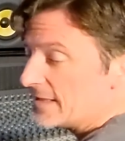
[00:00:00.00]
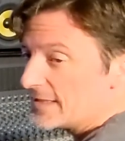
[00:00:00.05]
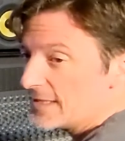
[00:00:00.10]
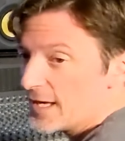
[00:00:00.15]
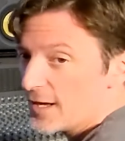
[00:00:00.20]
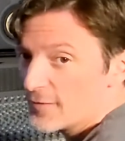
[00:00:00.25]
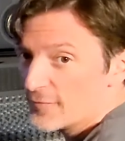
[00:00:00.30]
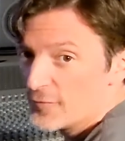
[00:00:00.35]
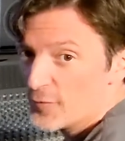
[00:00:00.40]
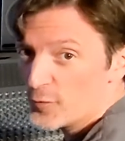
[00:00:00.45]

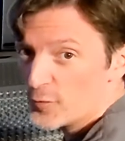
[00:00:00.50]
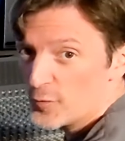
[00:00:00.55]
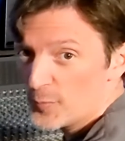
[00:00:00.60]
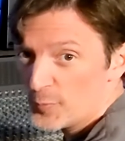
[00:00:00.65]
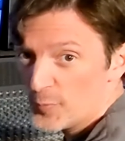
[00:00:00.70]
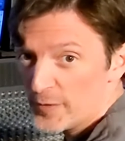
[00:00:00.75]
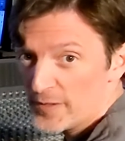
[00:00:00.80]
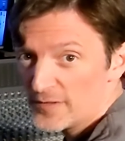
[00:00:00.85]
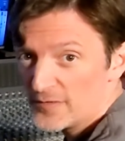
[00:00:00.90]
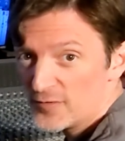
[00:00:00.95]
Yeah, vocal
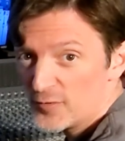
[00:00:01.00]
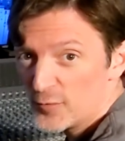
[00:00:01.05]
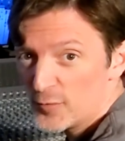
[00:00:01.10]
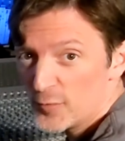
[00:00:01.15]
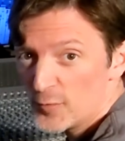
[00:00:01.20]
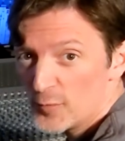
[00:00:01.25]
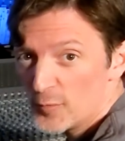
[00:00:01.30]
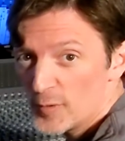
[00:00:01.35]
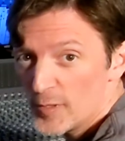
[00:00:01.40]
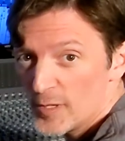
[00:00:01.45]
plate
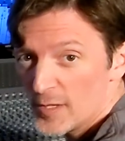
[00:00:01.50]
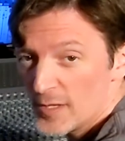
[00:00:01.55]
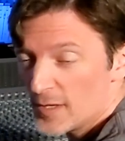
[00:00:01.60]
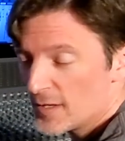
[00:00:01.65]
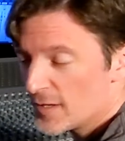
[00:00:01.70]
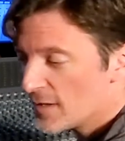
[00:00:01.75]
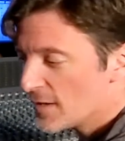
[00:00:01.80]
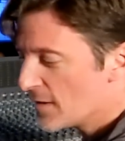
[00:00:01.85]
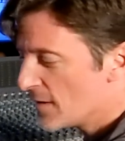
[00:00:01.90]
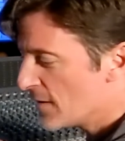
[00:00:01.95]
2,
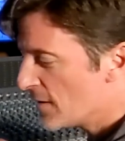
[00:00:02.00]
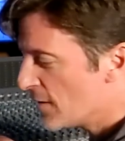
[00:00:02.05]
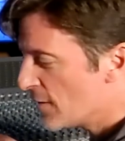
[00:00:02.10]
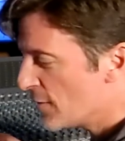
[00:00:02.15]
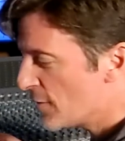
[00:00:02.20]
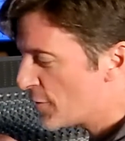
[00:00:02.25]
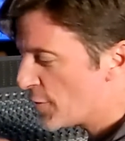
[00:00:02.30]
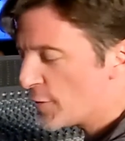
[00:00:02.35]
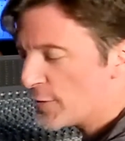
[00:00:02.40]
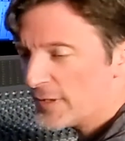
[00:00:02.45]

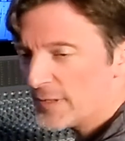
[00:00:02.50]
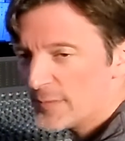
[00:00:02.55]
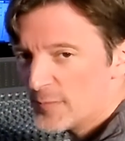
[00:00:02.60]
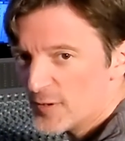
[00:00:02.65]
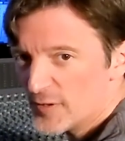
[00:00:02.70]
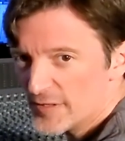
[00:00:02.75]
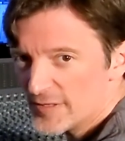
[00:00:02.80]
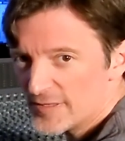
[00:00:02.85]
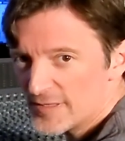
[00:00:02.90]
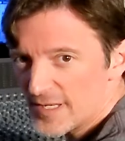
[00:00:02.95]
30
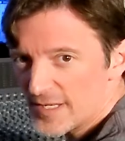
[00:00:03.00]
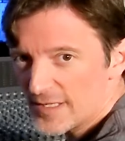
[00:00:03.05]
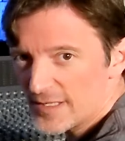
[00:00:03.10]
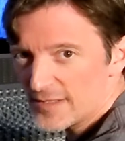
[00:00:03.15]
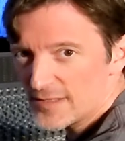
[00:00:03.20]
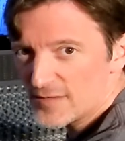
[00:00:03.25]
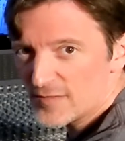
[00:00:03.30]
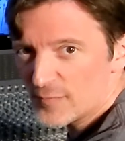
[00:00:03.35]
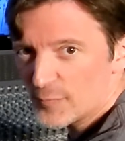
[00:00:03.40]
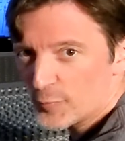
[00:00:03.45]

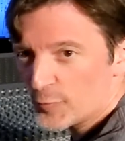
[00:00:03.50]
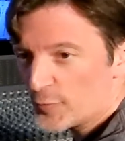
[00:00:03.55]
milliseconds of